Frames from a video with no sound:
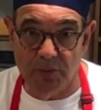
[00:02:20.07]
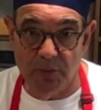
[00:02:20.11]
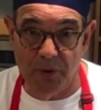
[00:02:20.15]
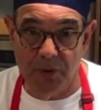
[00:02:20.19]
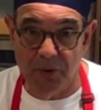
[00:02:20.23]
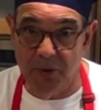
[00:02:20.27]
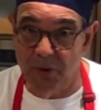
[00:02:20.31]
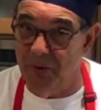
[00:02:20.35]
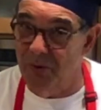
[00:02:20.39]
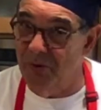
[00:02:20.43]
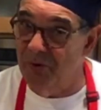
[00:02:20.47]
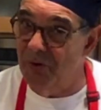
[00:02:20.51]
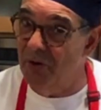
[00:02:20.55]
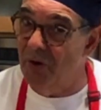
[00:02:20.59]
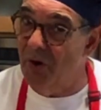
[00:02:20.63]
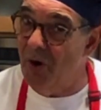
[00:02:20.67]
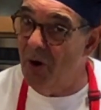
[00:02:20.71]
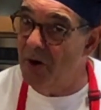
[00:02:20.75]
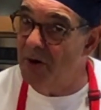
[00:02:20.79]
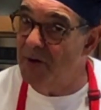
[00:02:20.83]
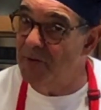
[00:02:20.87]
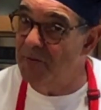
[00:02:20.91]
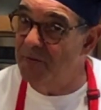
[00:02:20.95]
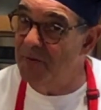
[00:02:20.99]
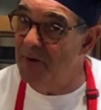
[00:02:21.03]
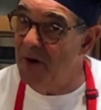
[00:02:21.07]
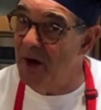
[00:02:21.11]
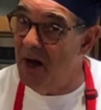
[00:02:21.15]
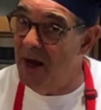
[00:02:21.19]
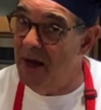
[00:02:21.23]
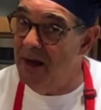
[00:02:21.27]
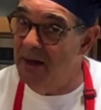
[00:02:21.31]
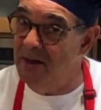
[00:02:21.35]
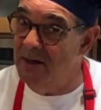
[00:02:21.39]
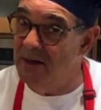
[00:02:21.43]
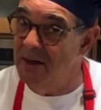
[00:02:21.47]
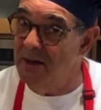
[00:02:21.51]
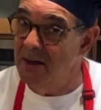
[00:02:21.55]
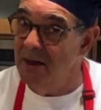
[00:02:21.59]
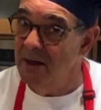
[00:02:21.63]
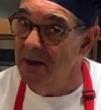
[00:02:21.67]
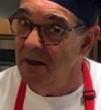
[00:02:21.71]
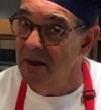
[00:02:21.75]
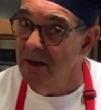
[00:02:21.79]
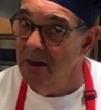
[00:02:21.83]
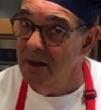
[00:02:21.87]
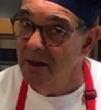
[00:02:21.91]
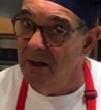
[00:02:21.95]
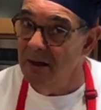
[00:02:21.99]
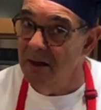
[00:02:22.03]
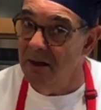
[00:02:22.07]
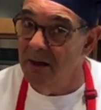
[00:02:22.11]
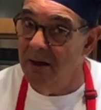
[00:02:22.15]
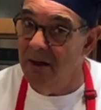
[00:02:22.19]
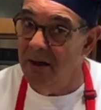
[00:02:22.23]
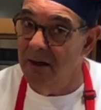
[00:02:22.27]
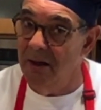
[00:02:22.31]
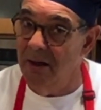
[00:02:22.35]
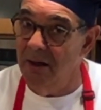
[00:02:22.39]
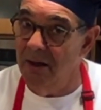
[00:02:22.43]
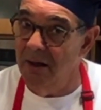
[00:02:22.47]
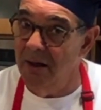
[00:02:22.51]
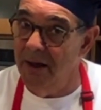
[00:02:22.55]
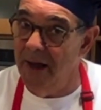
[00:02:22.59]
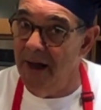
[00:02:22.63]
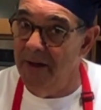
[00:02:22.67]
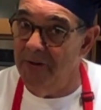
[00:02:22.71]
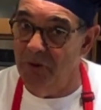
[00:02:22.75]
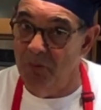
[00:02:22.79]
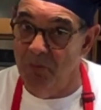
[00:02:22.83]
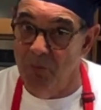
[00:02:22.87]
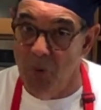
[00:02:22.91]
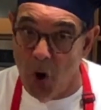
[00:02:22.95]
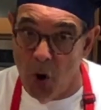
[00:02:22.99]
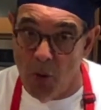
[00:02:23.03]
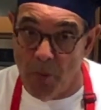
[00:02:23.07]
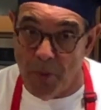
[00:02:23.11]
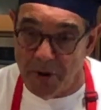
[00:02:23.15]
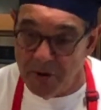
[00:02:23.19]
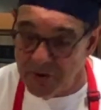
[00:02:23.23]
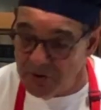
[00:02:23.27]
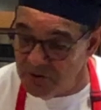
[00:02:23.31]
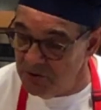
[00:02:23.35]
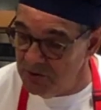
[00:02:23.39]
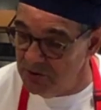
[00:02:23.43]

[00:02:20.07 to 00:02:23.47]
but they're hard to find at the moment.